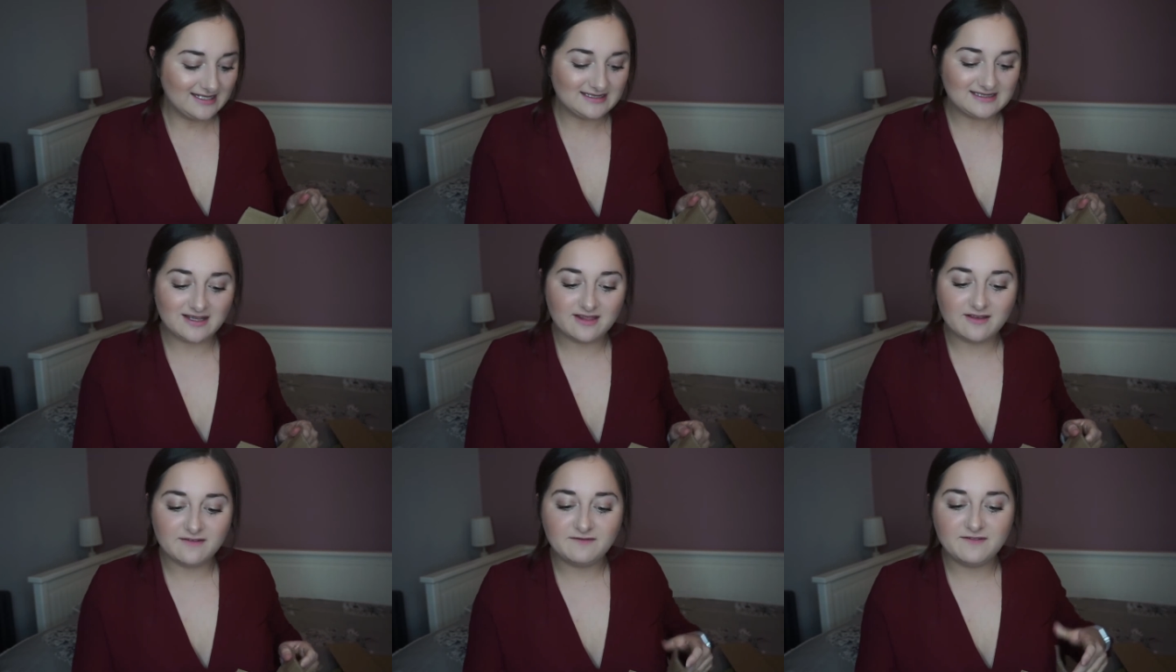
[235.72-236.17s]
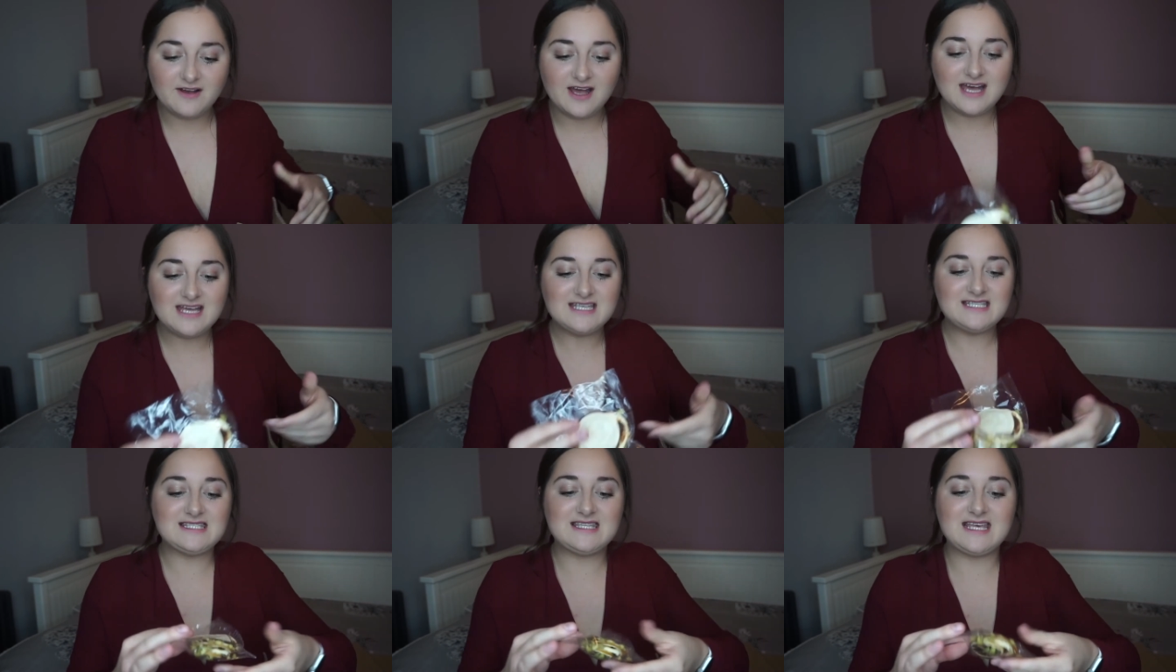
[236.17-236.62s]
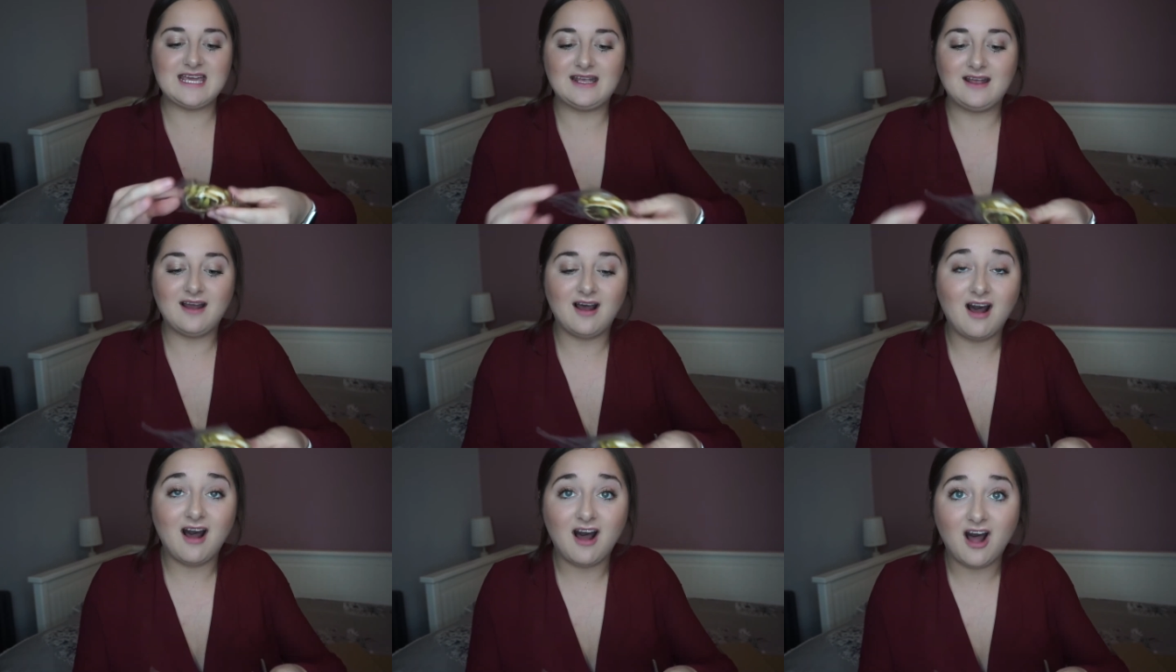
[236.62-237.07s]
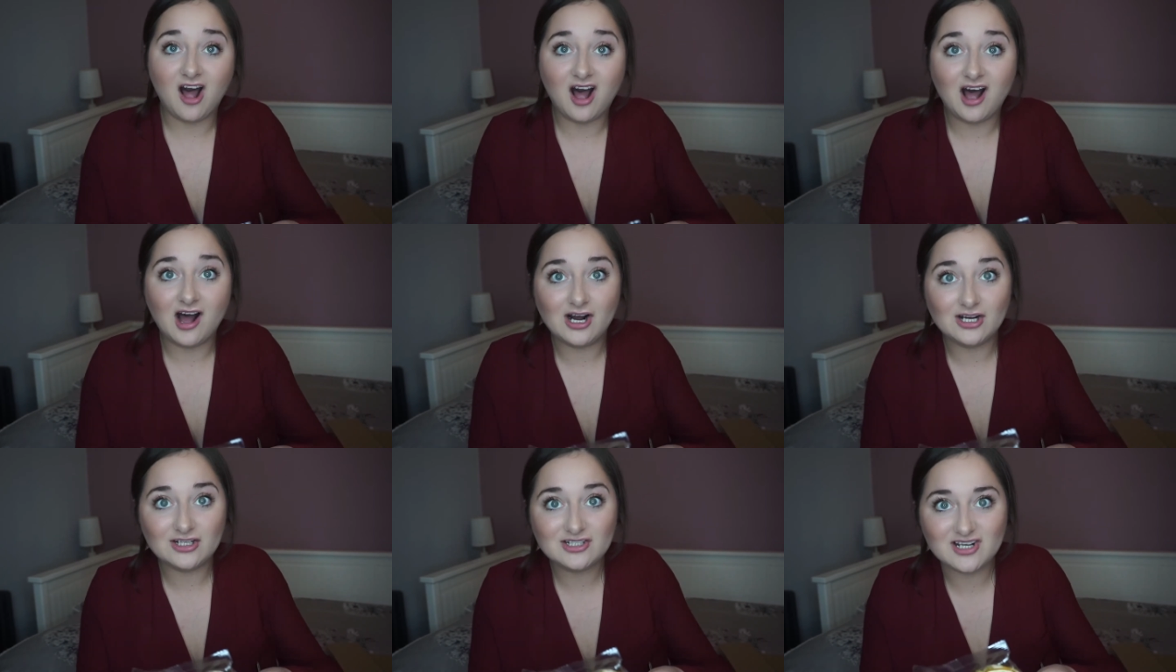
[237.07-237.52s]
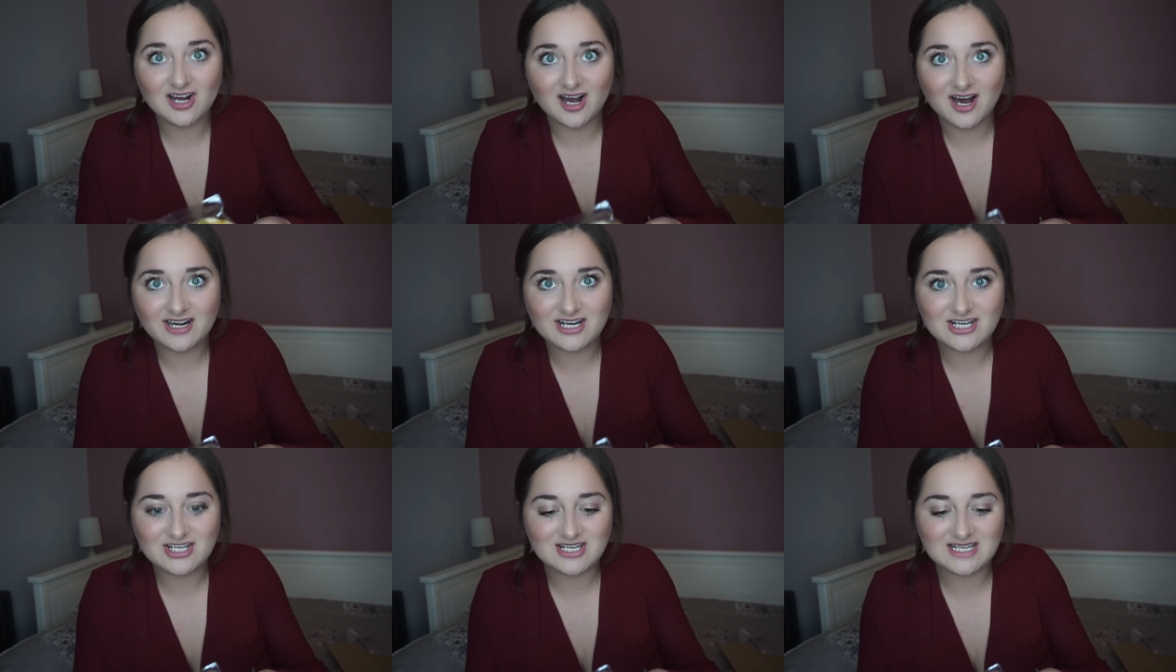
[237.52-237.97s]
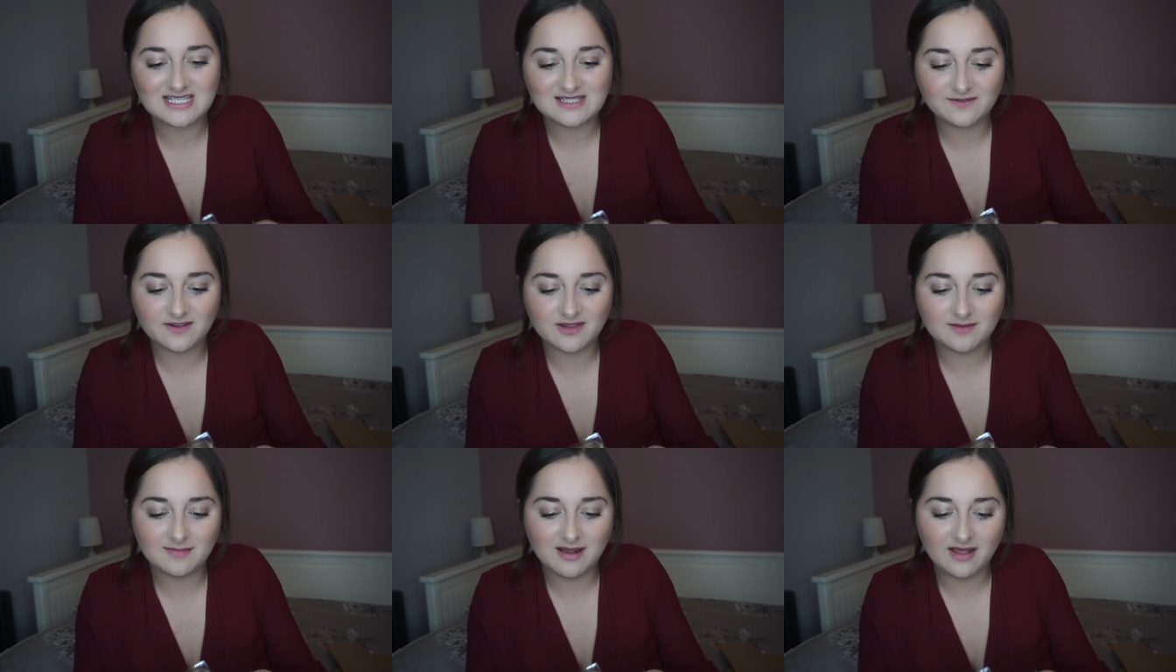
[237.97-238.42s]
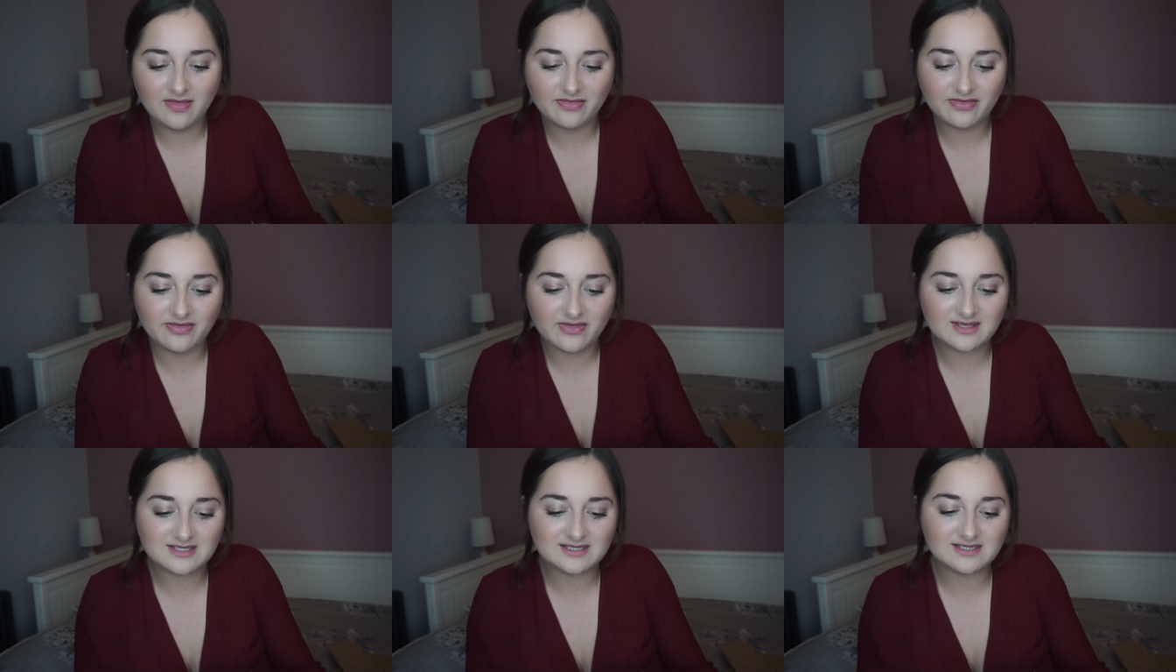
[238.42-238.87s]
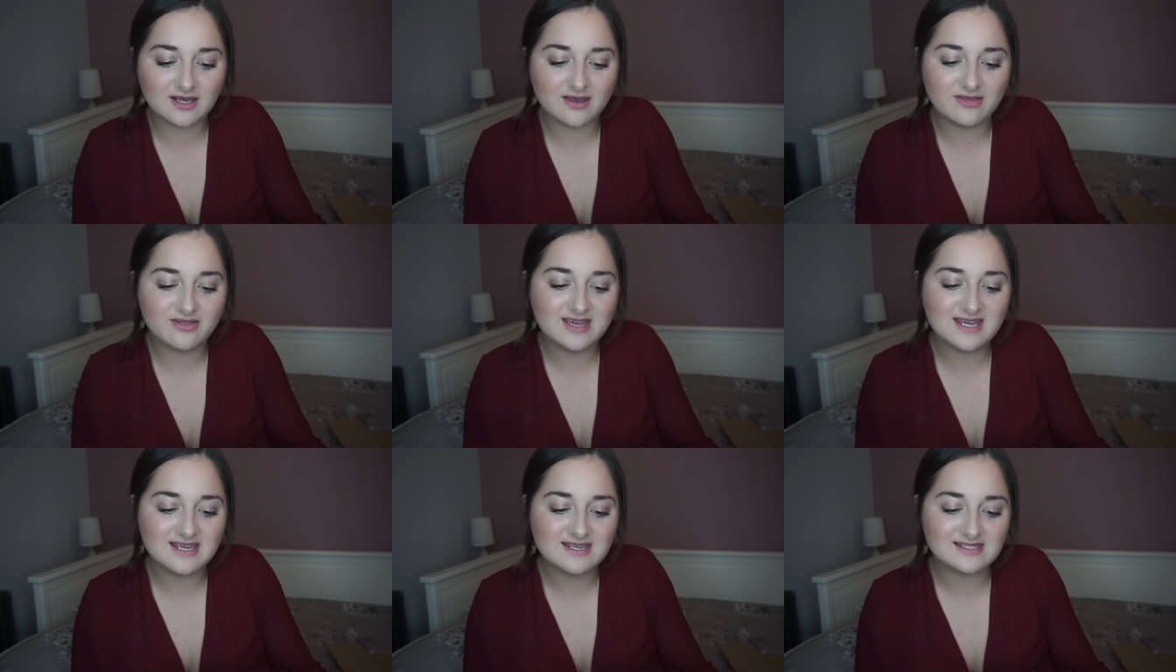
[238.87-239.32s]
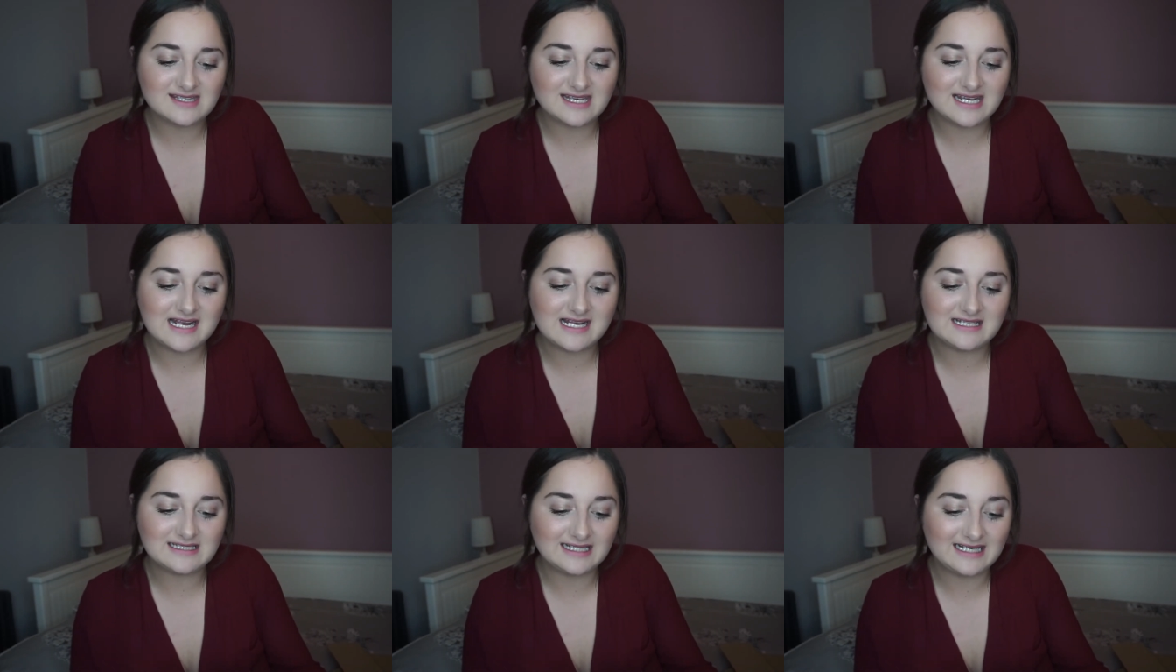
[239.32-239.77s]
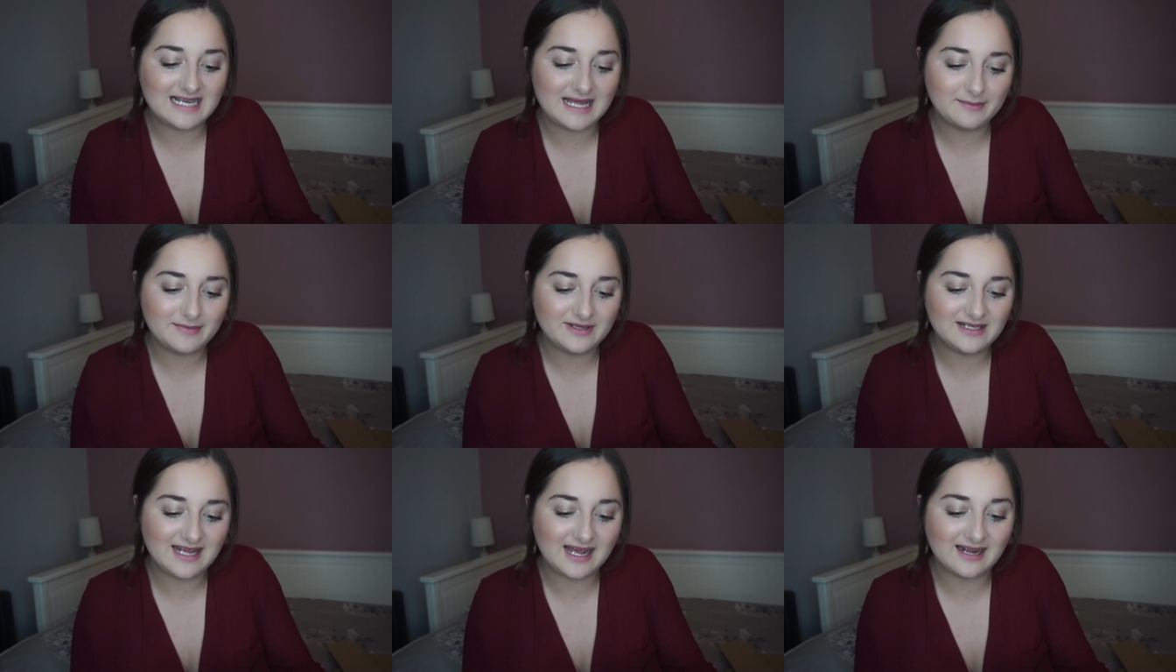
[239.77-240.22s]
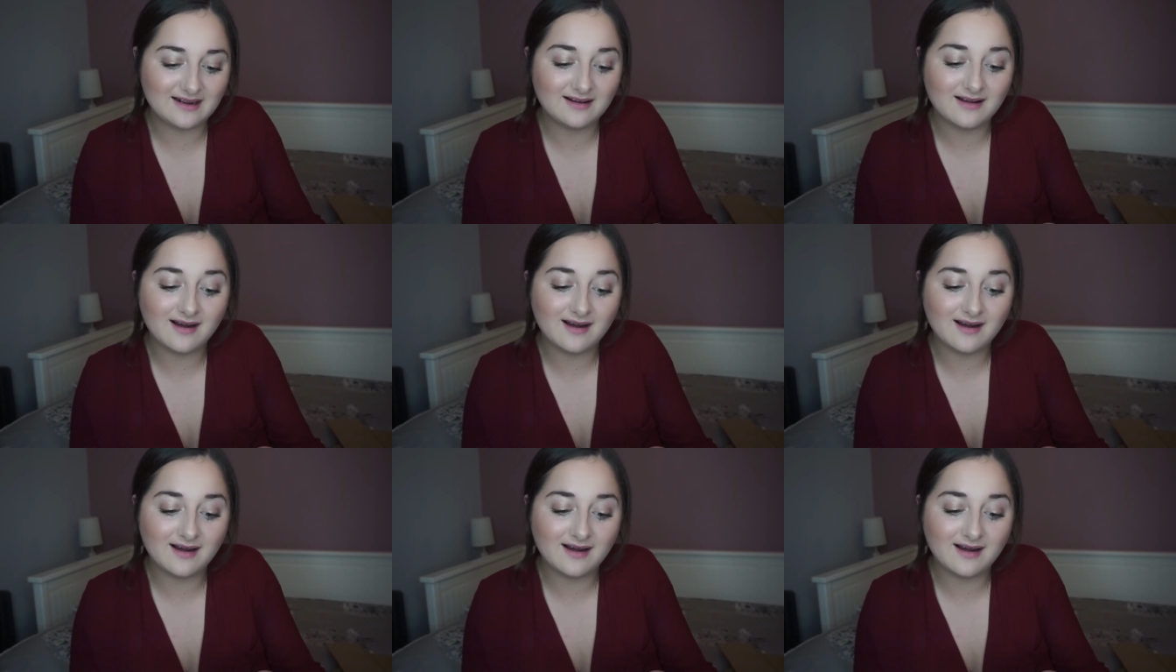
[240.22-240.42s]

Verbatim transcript: So the first thing are our garnishes for the month. So this is lemon and